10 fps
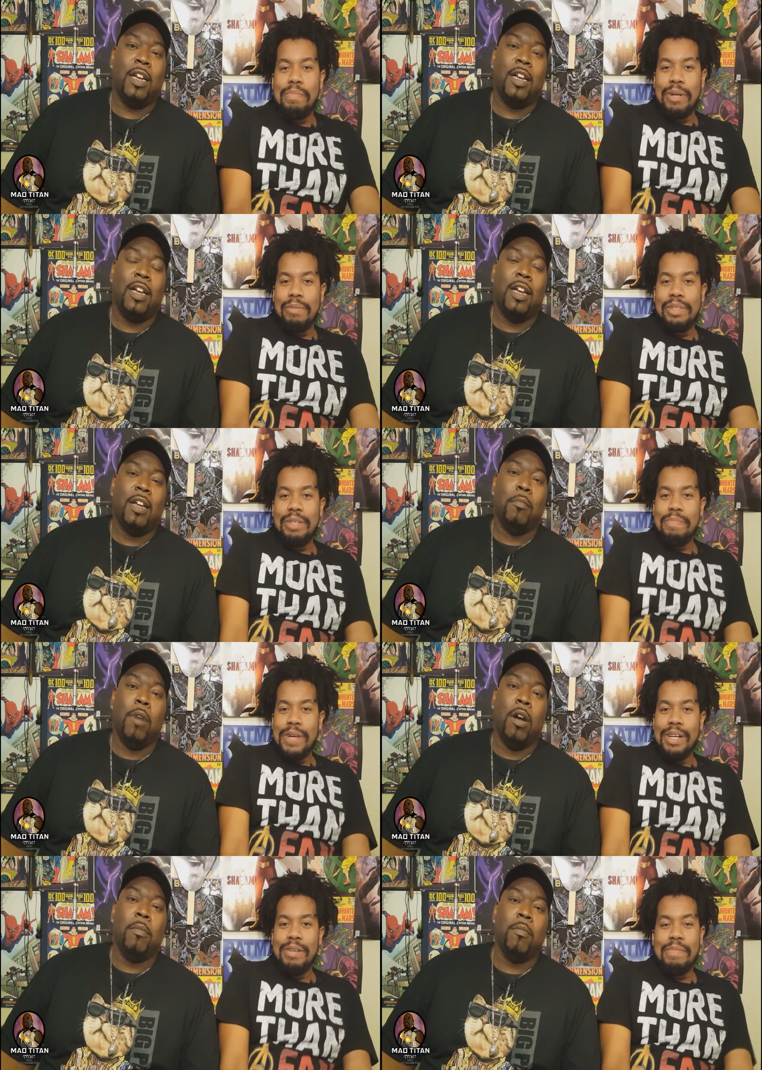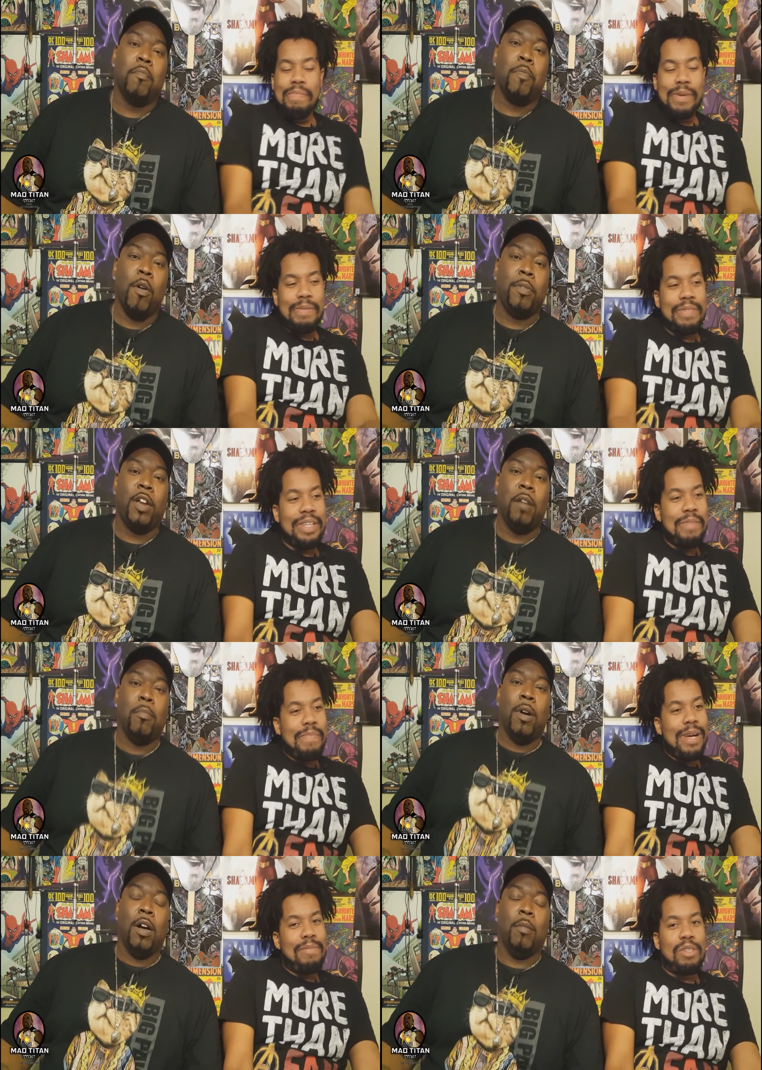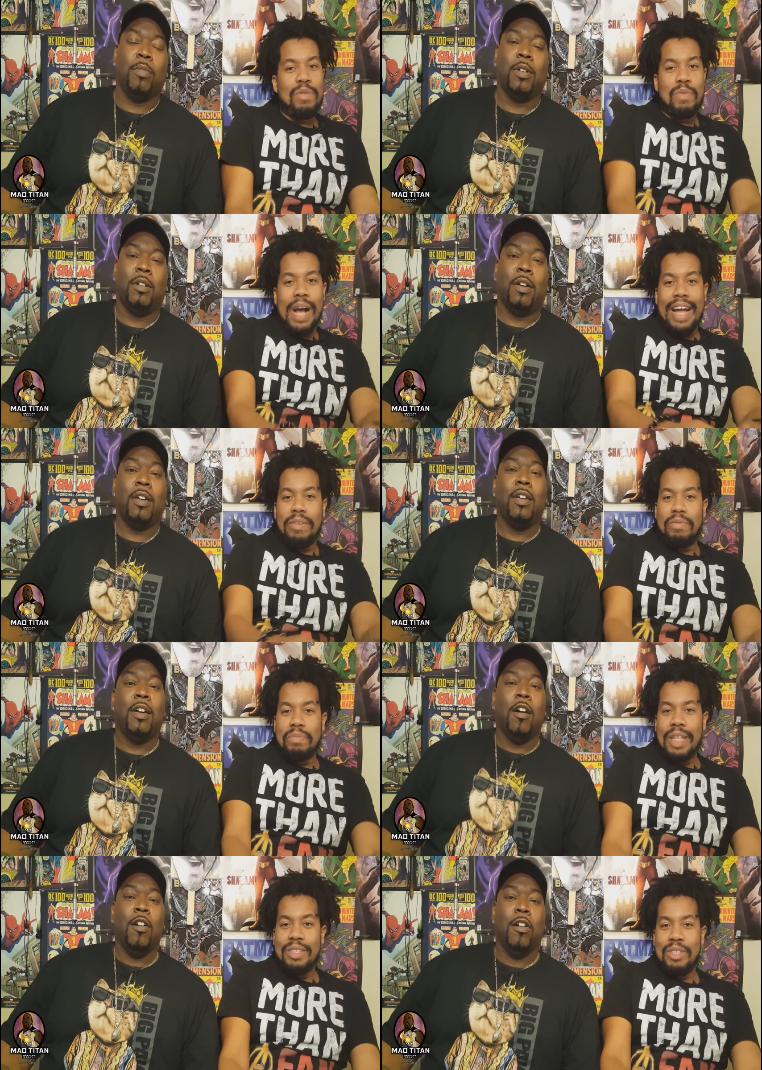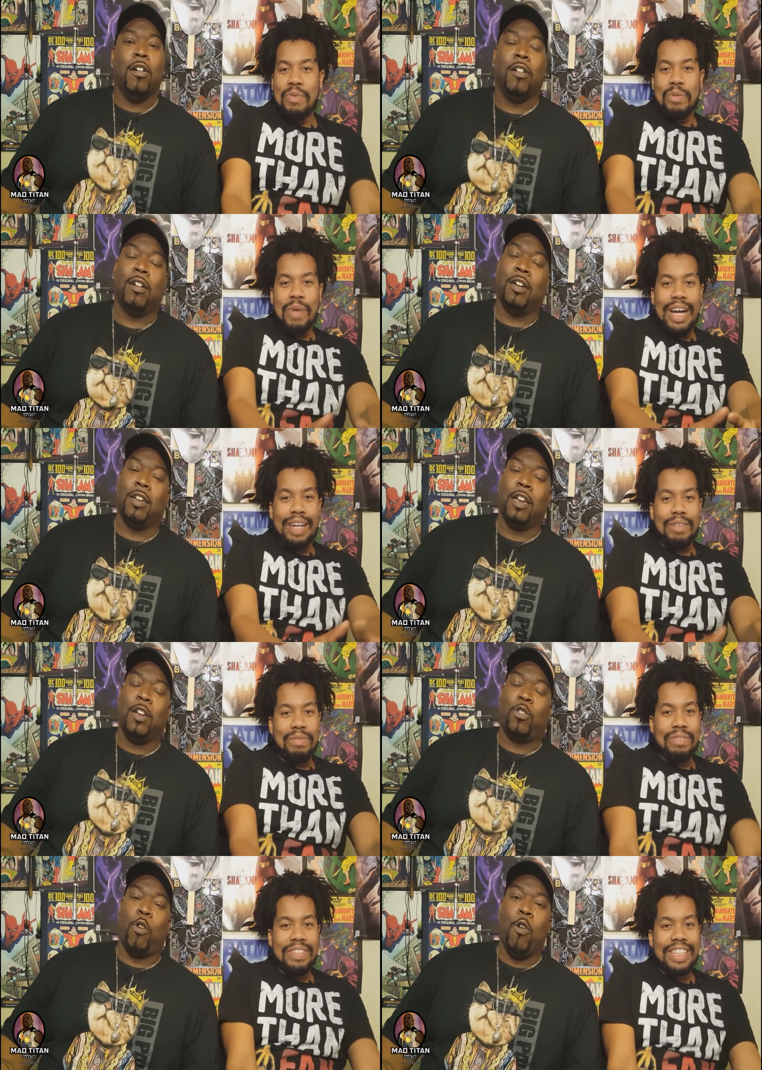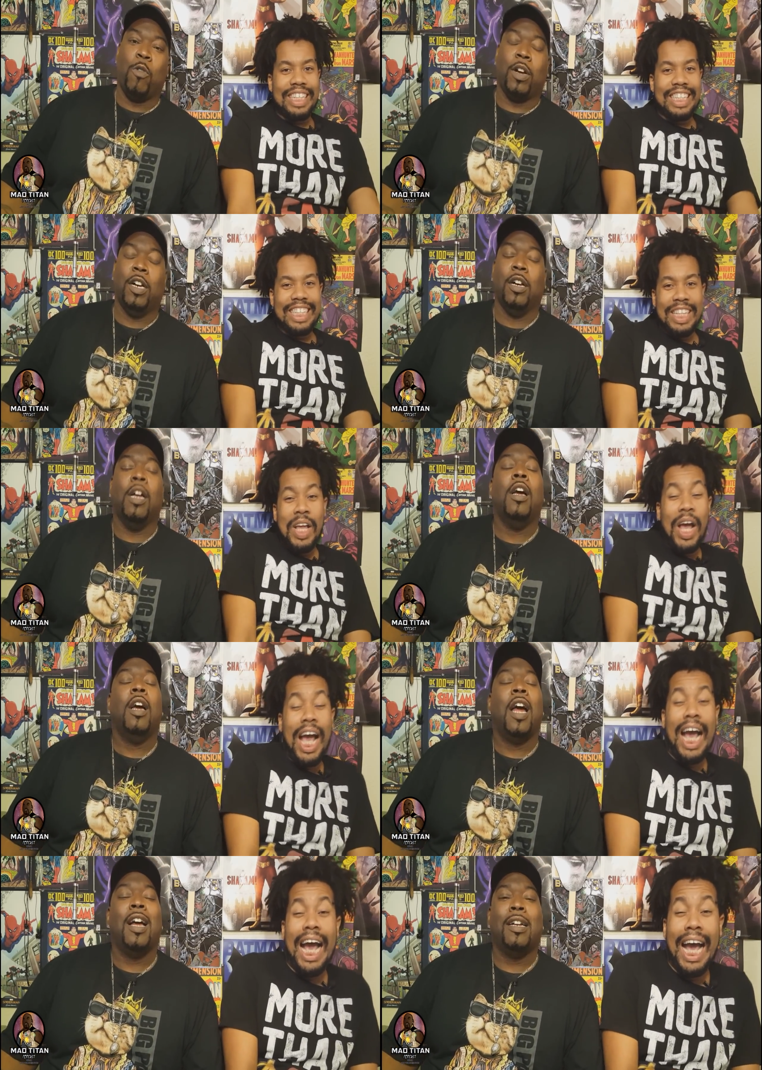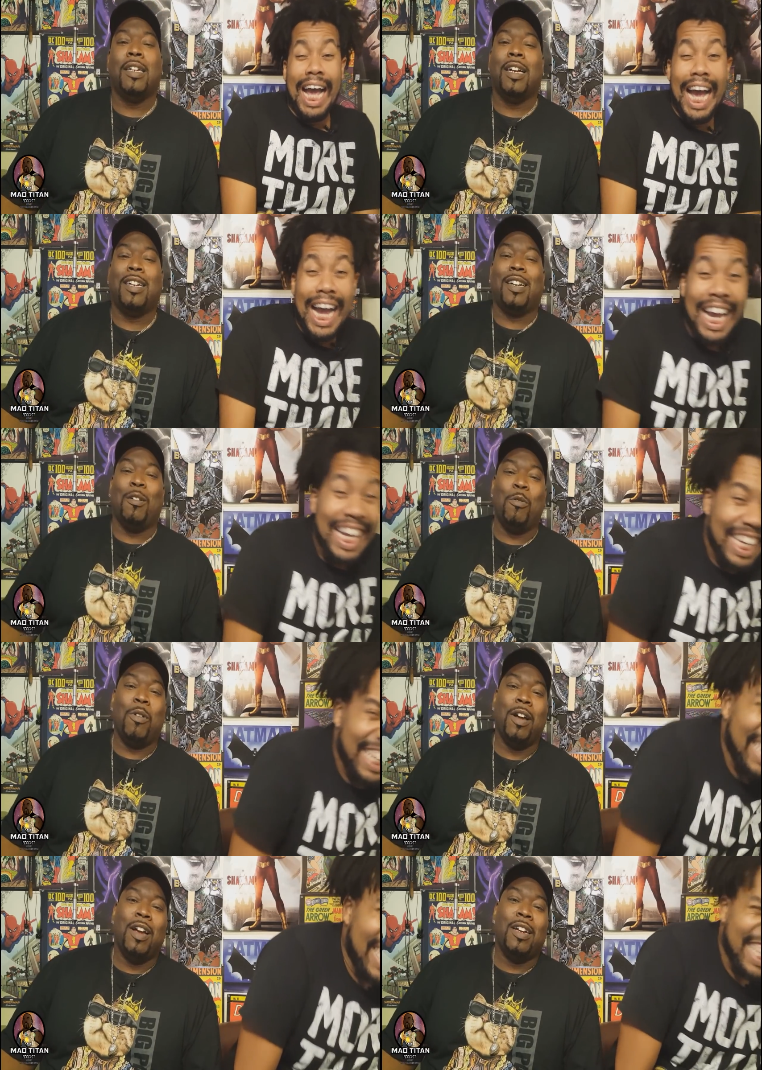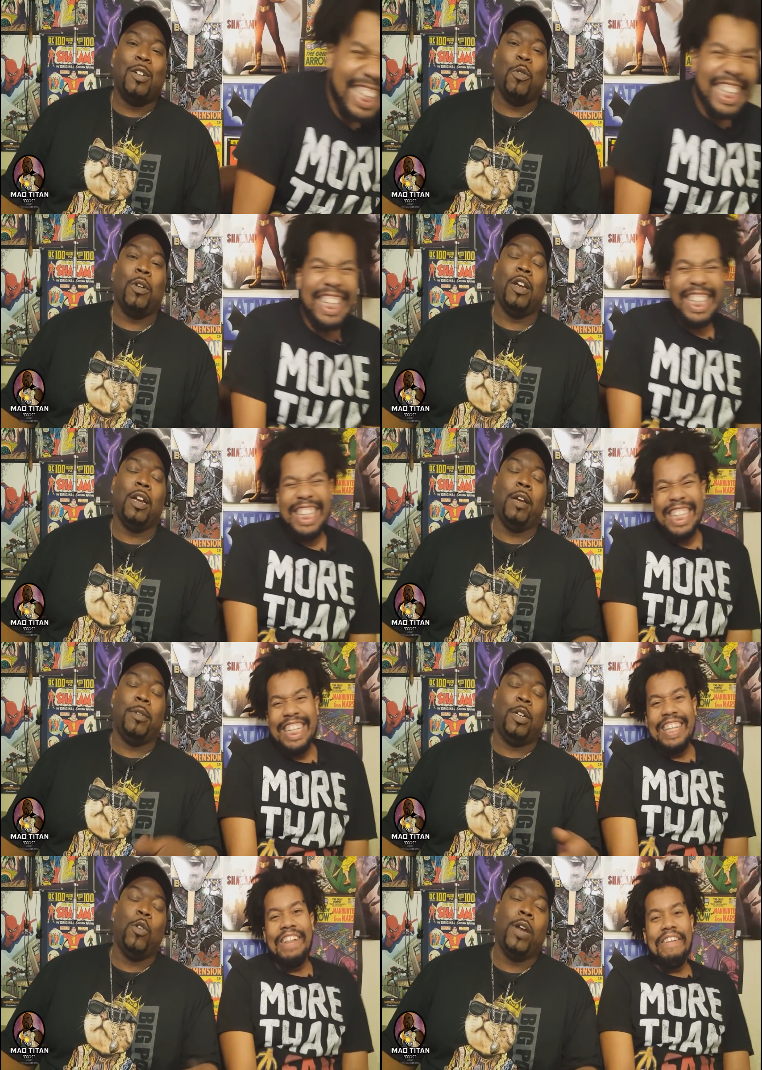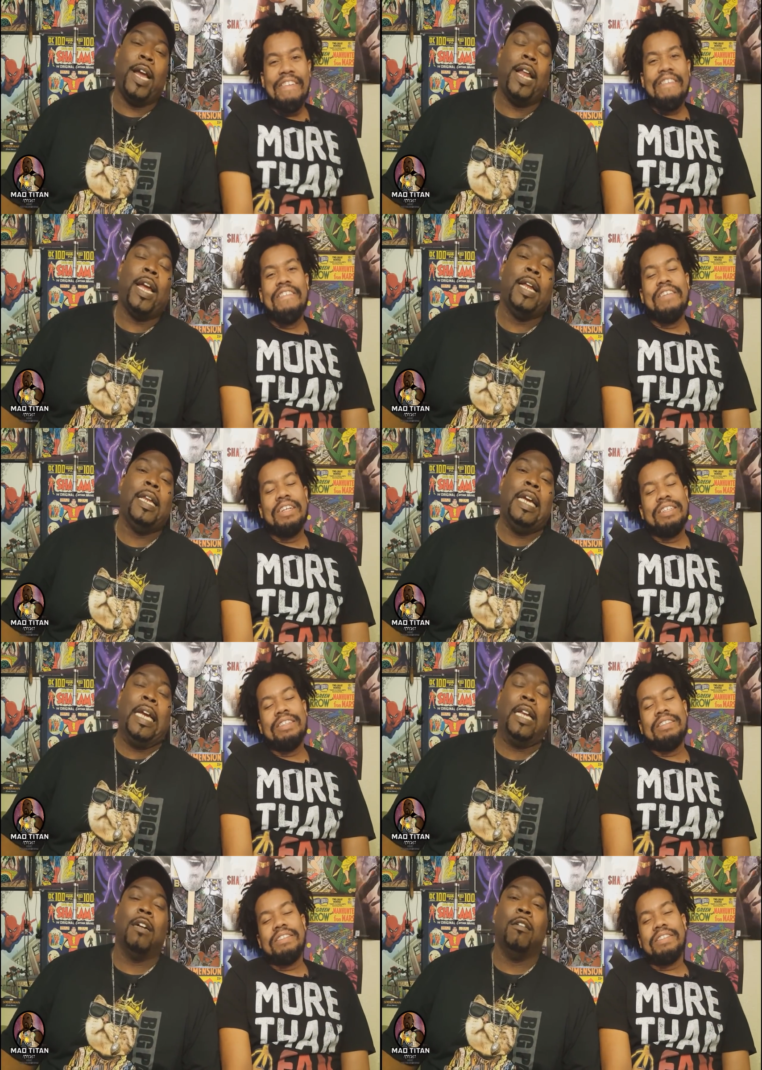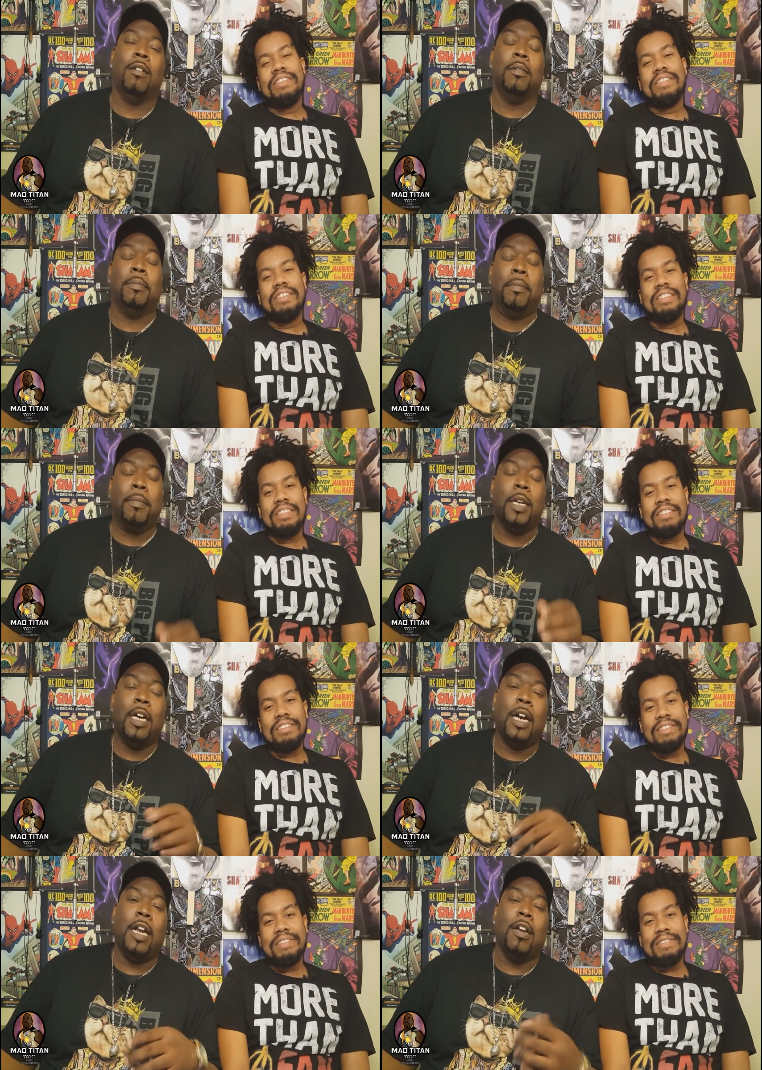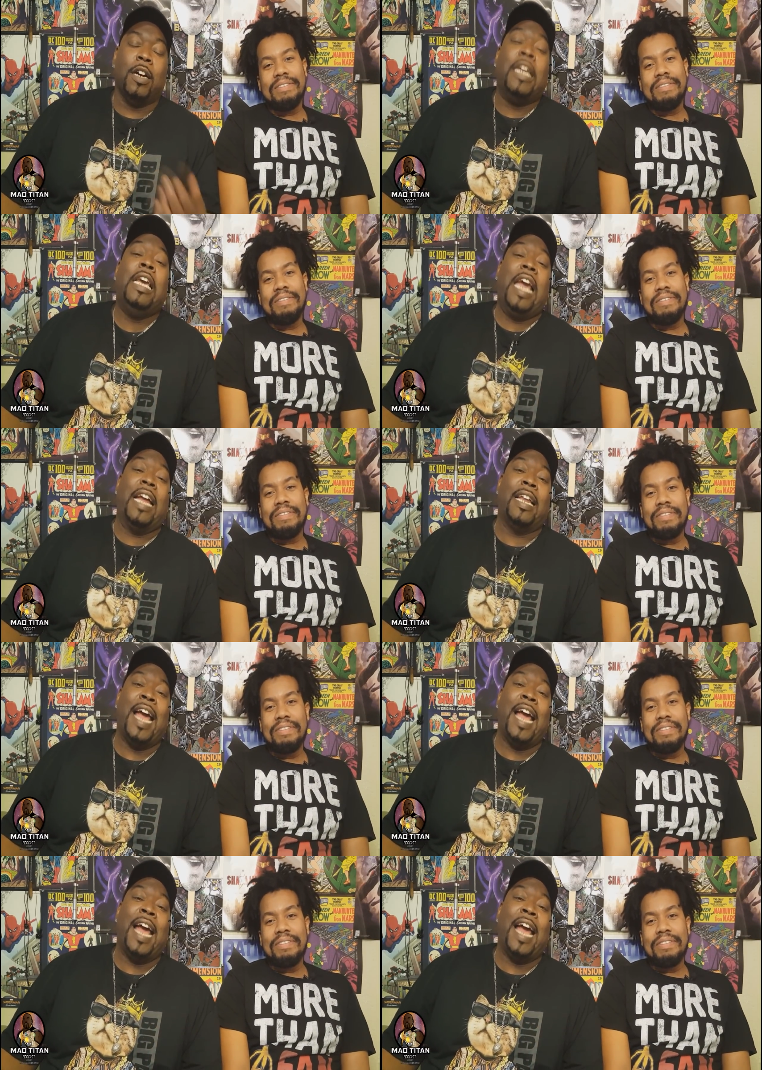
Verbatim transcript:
Speaker 1: pumps and the bump, bump pumps and the bump, bump, to his wife, uh, to his wife. Did a stroke. Uh. so so yeah, he was doing that, and then um and uh, he had